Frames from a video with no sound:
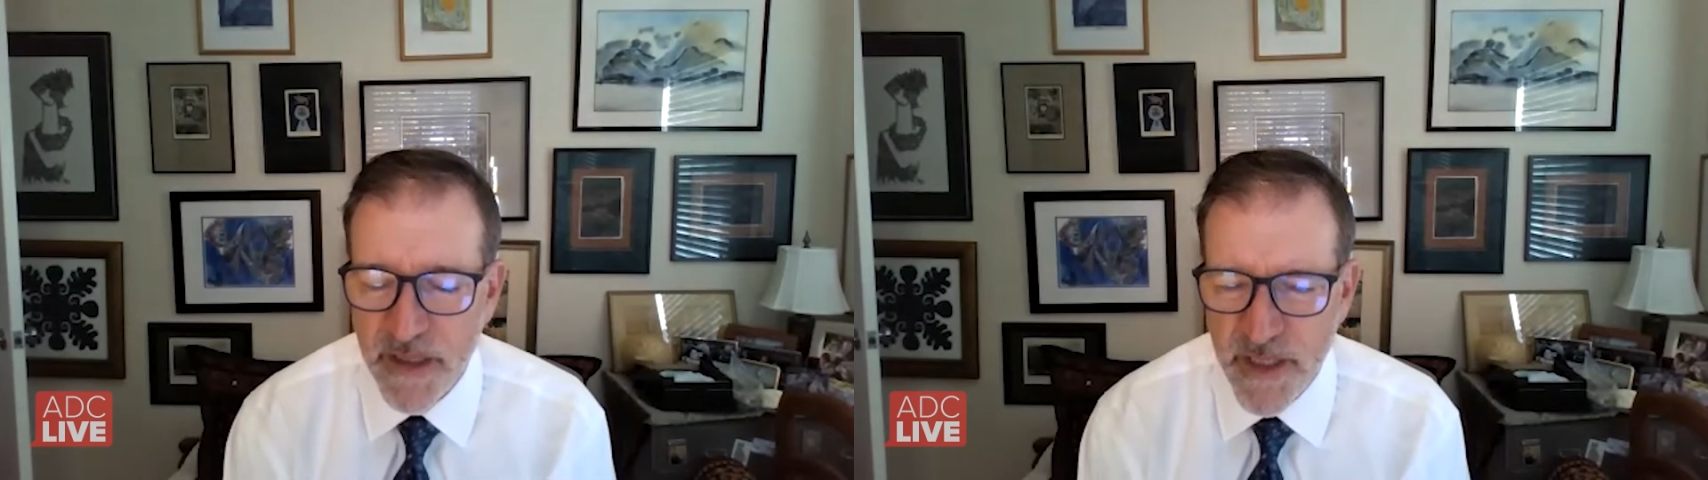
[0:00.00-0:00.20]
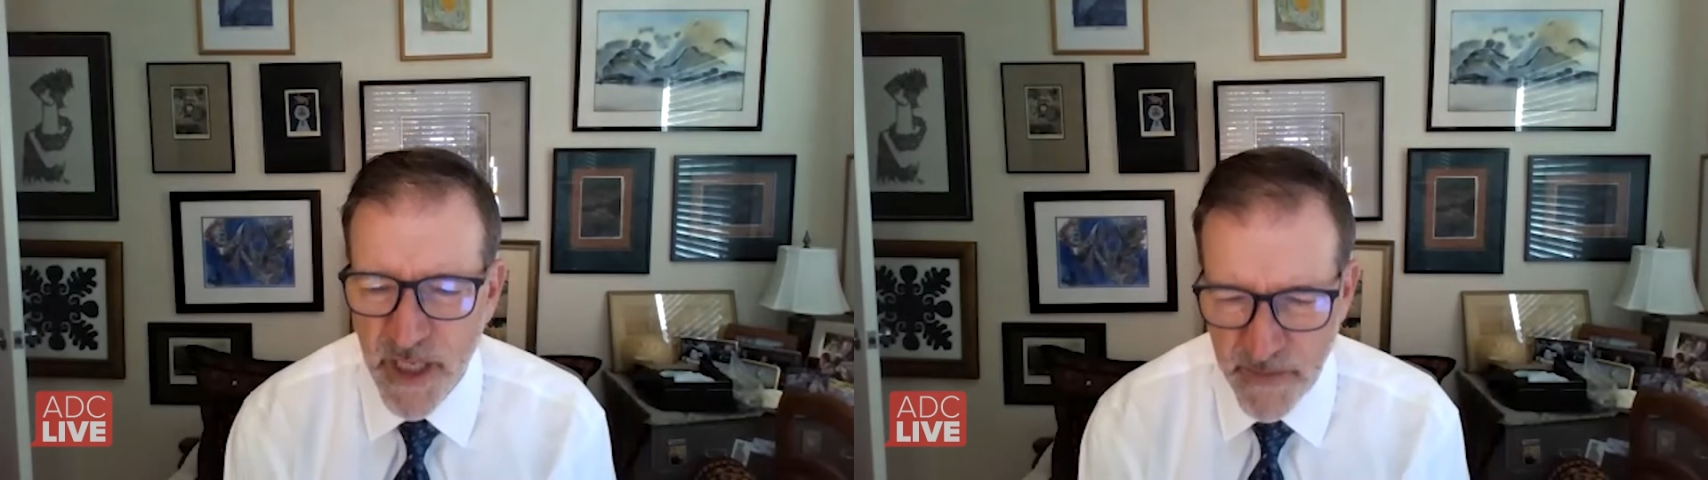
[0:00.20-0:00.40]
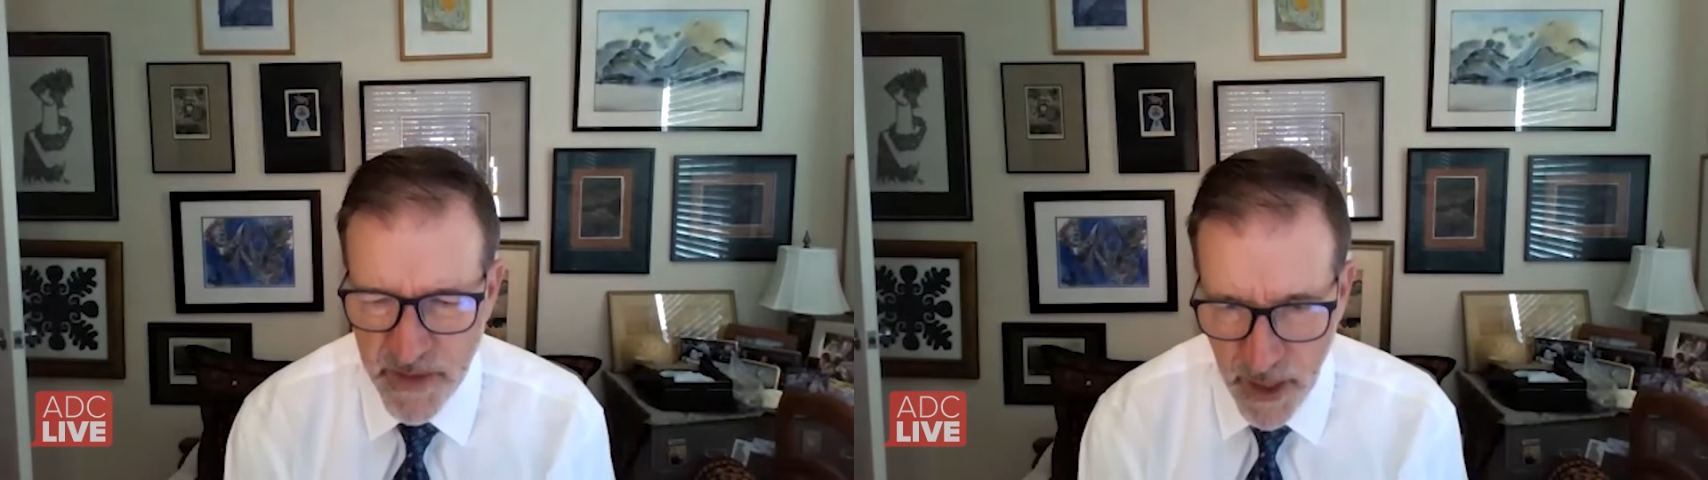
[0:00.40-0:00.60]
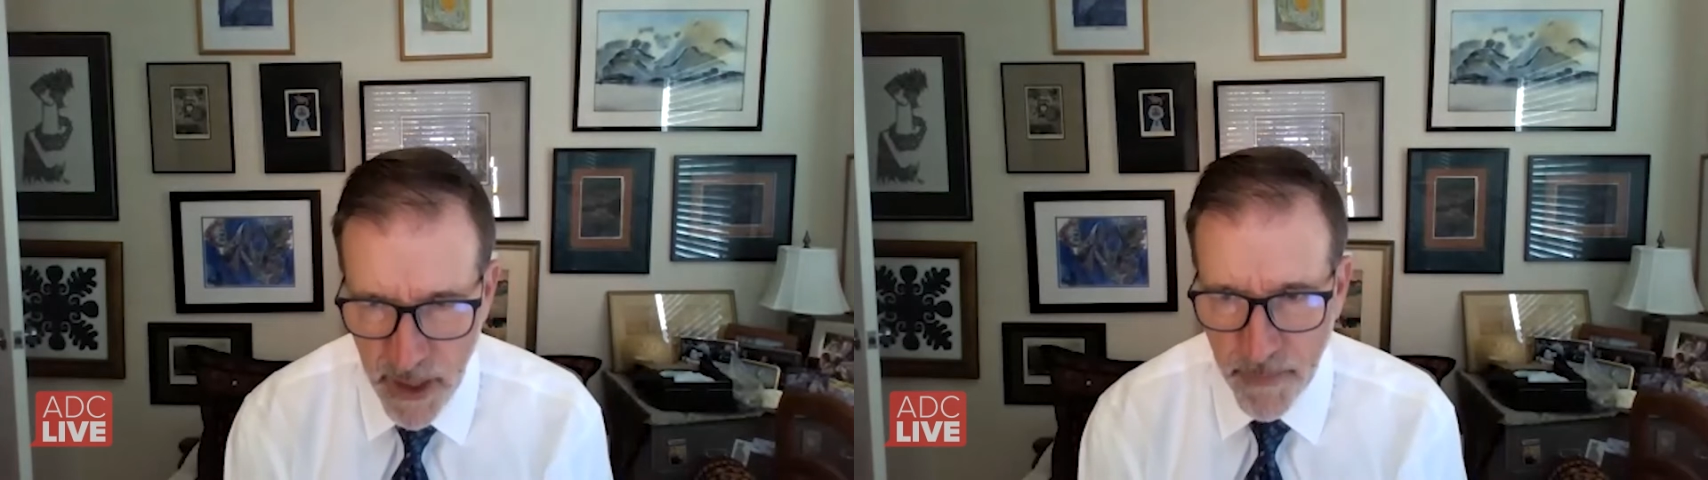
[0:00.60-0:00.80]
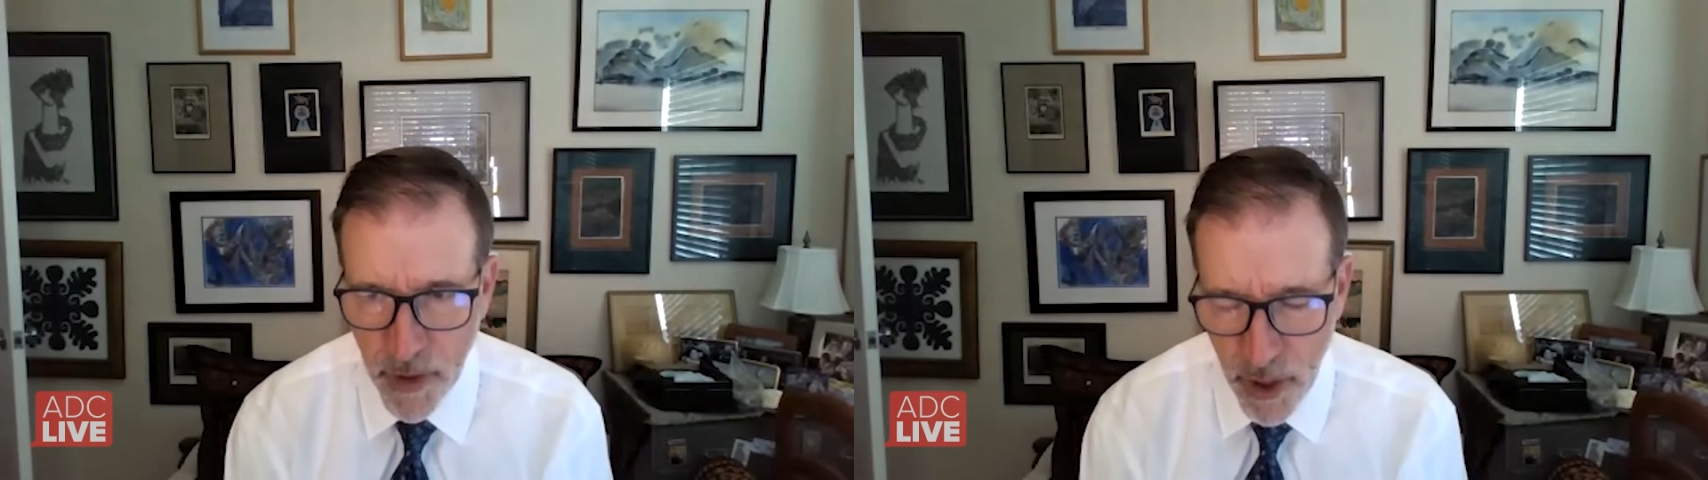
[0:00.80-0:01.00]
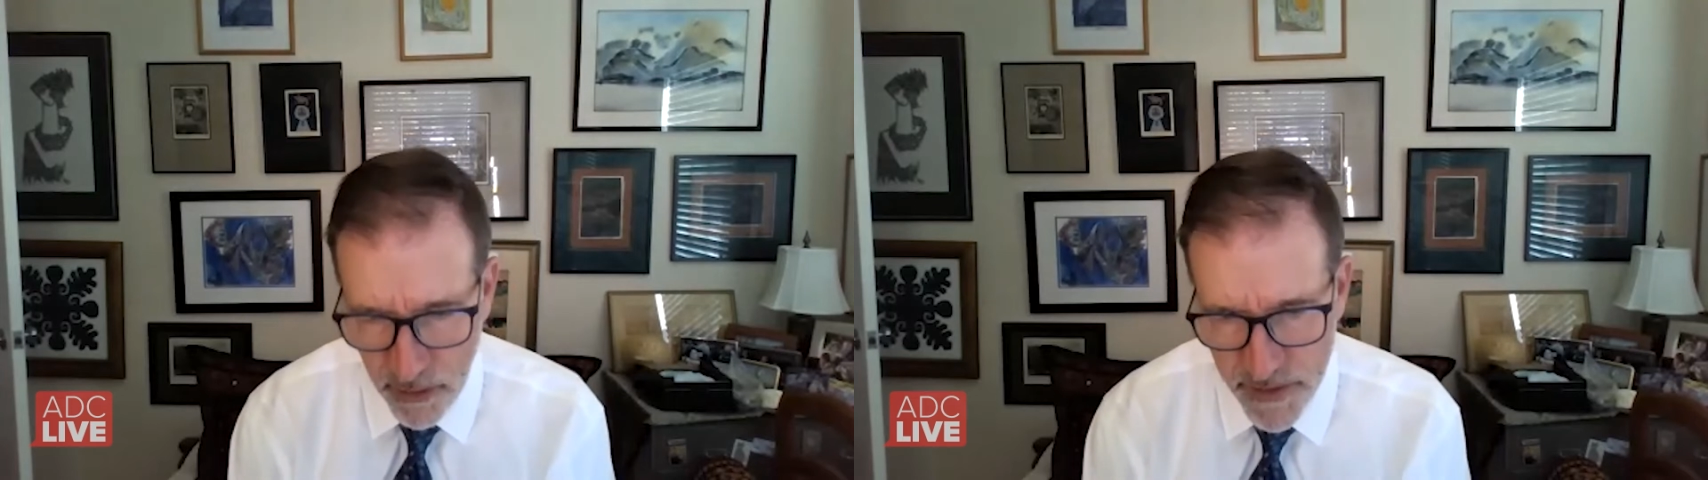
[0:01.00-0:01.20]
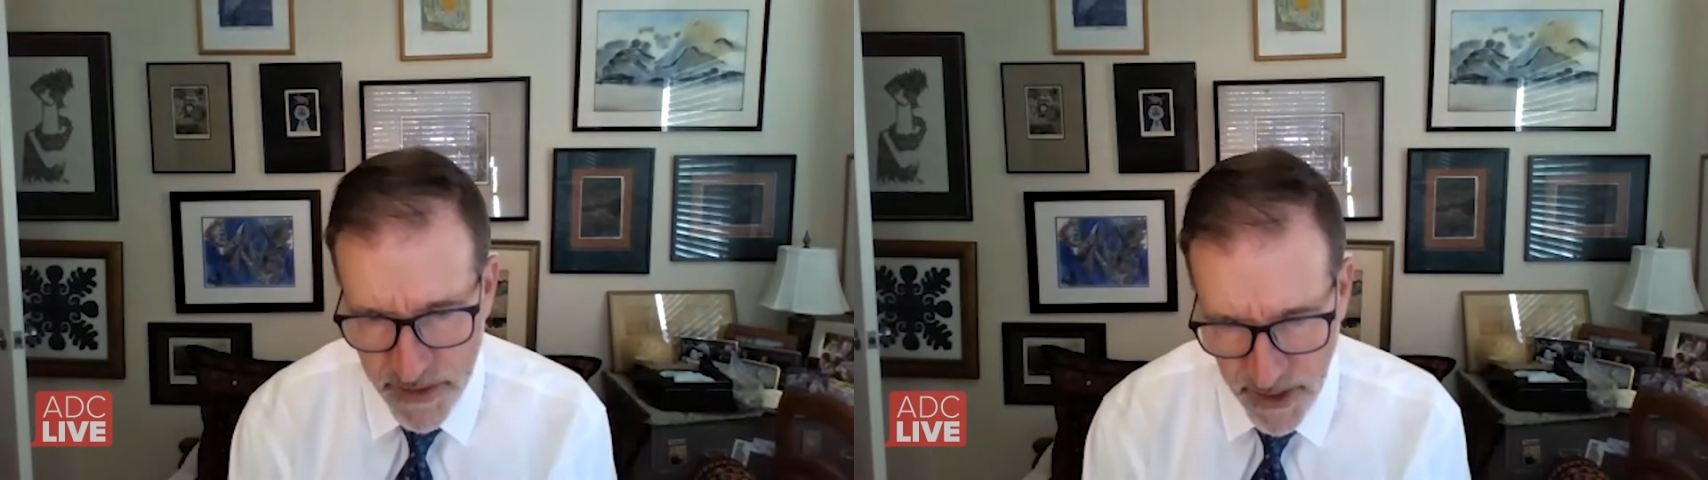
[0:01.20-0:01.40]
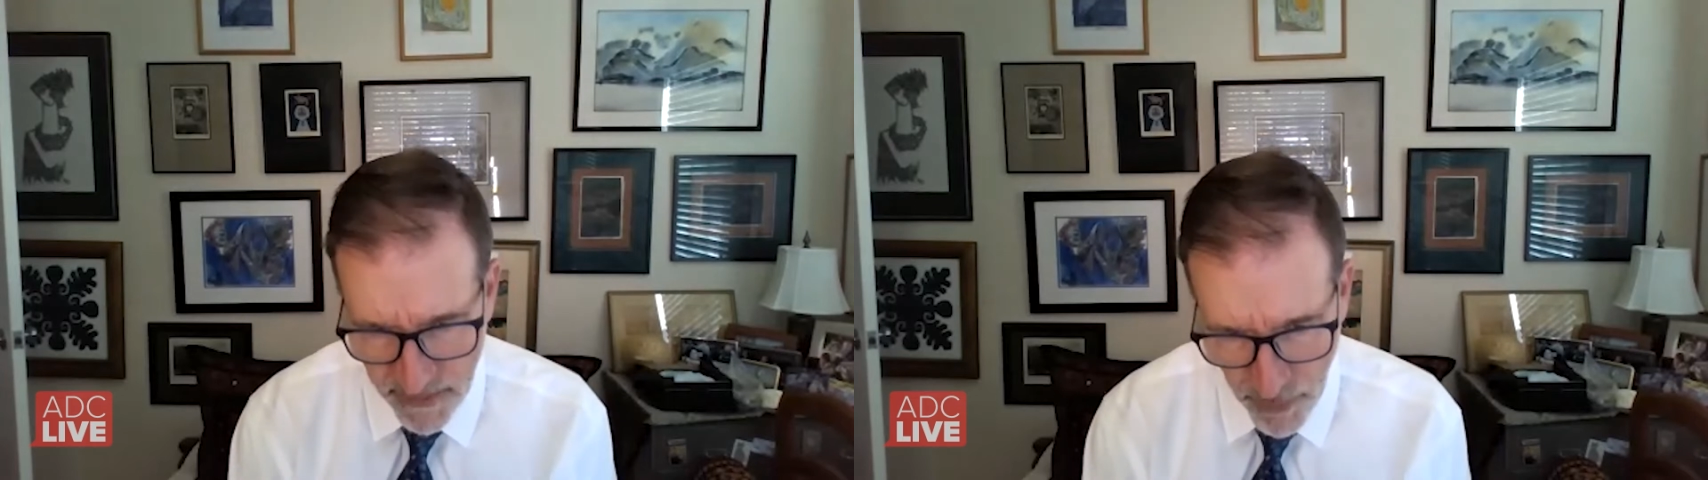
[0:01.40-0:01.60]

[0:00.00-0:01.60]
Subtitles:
same time, Congress gave